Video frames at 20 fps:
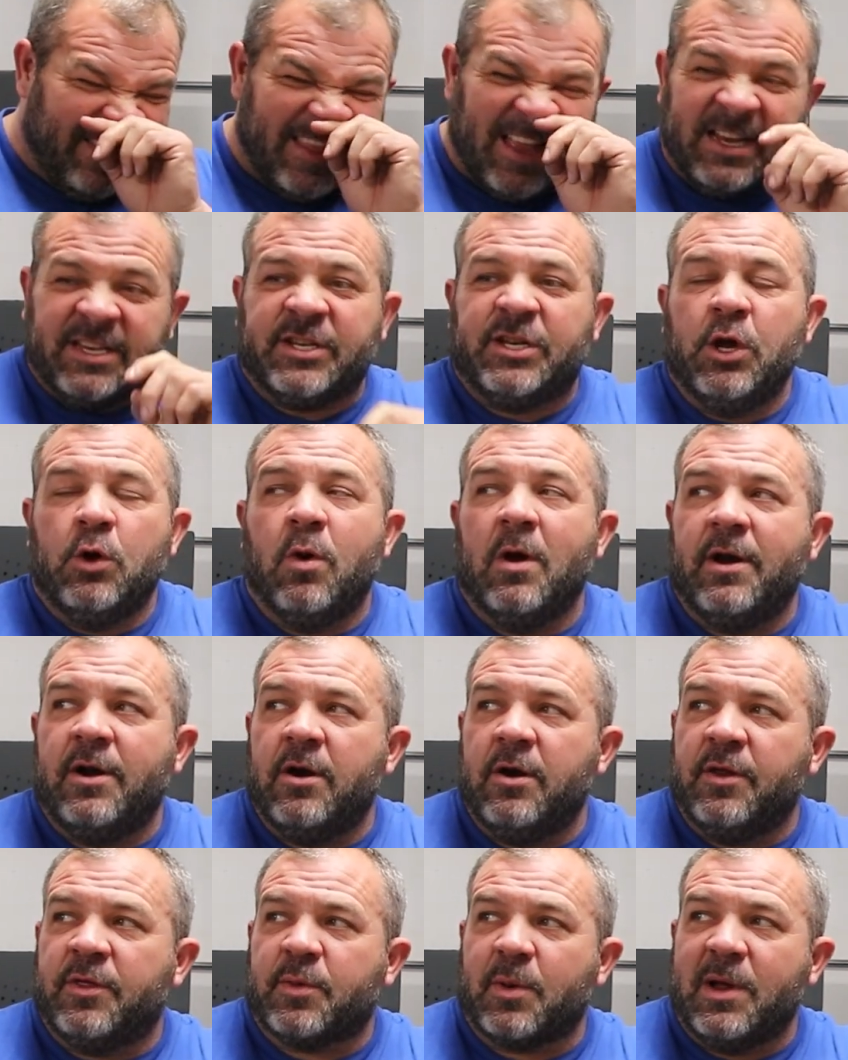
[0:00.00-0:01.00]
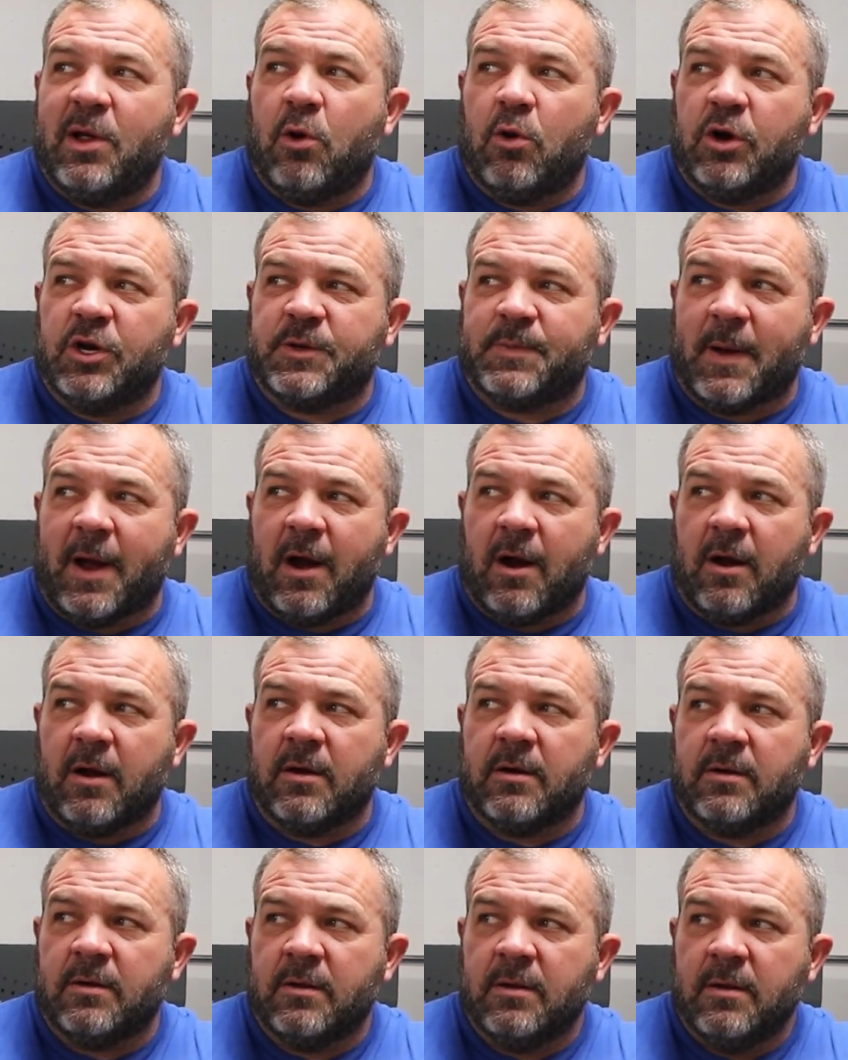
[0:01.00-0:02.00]
That's 203
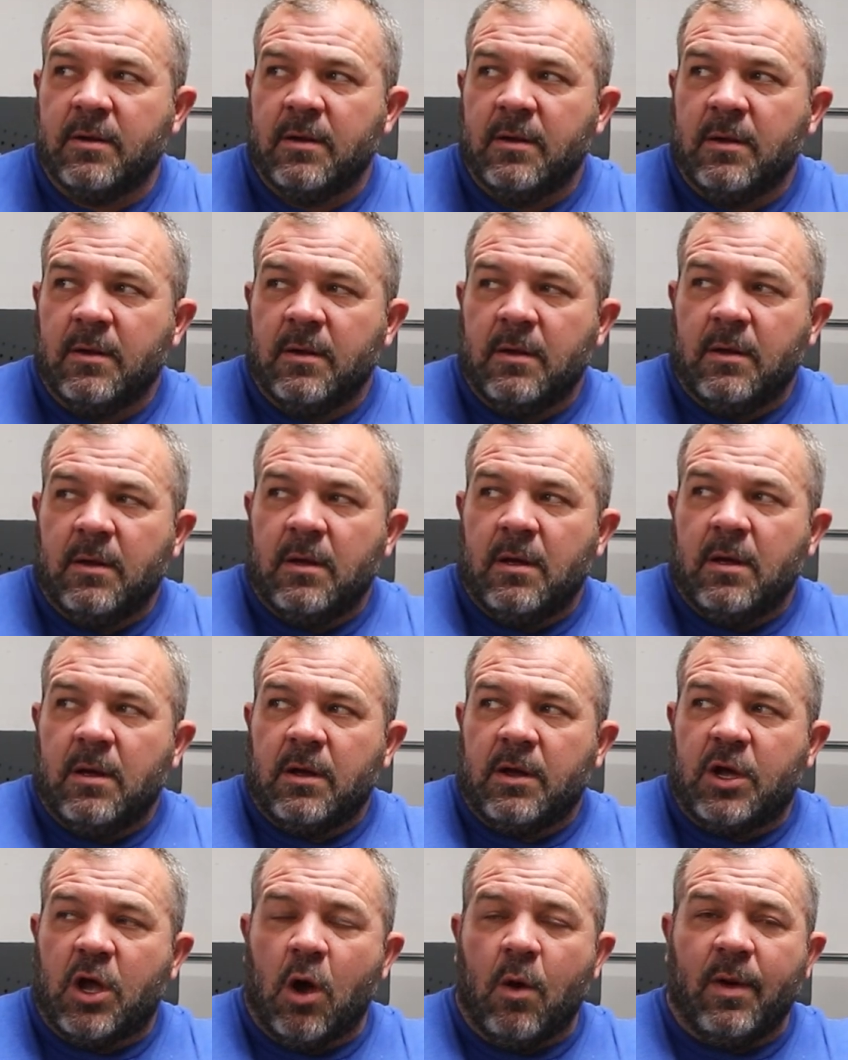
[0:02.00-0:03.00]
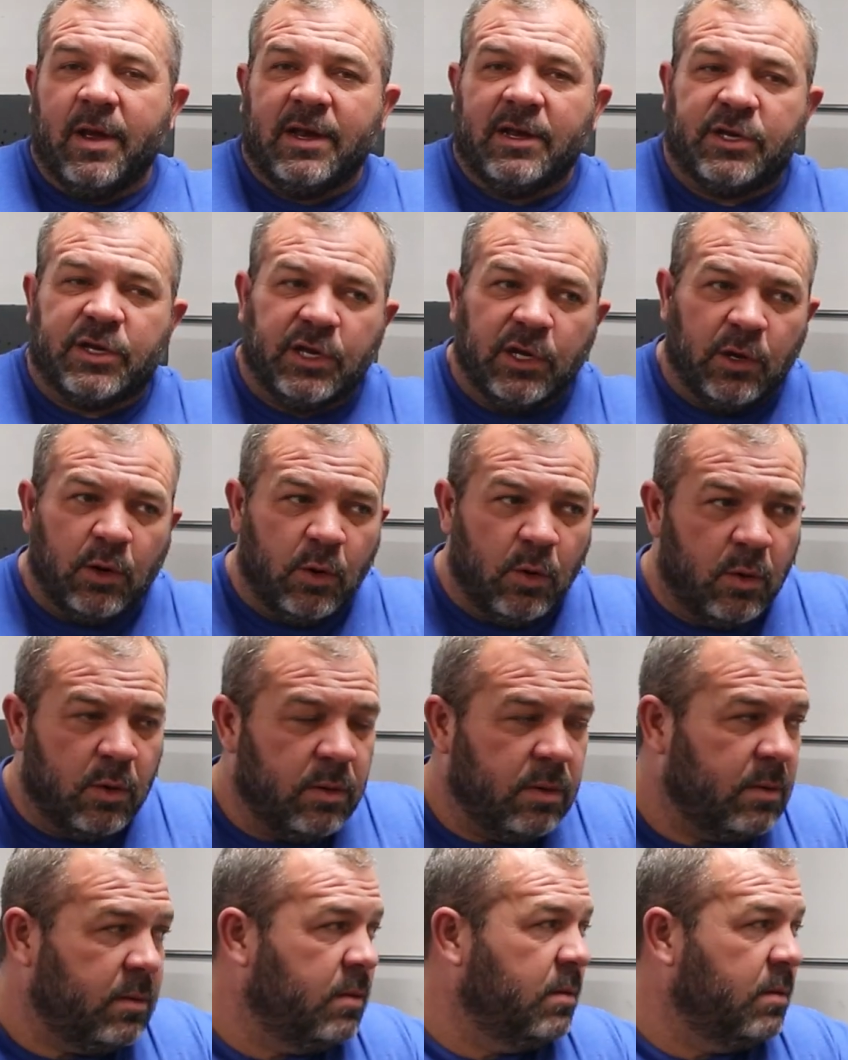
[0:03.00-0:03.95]
horsepower going to